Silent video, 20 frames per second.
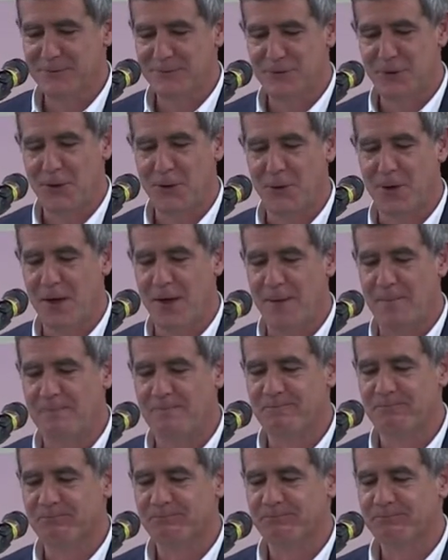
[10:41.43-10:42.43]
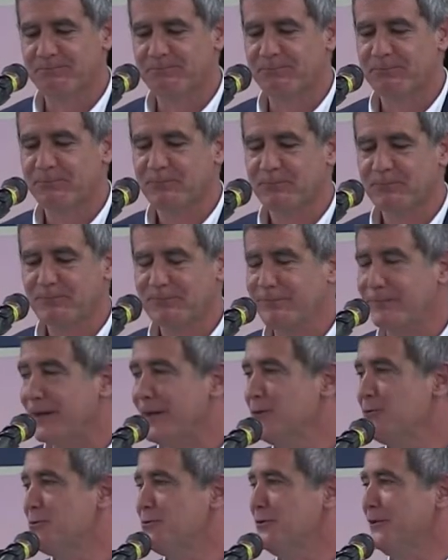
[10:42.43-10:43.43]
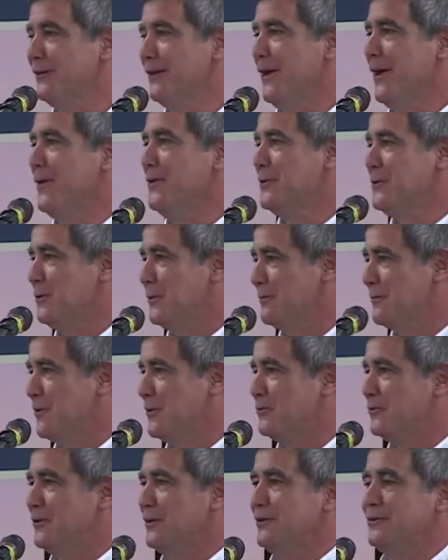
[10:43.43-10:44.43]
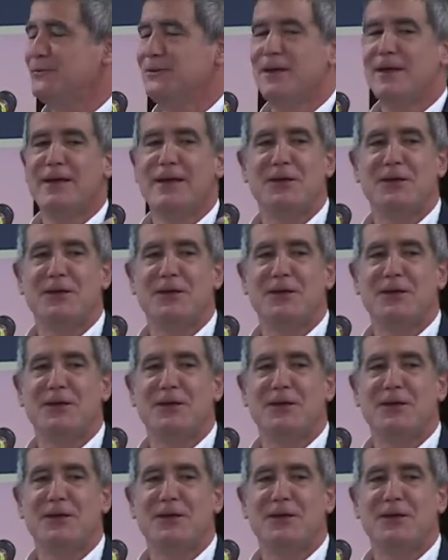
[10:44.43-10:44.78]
So, um, Interestingly, other universities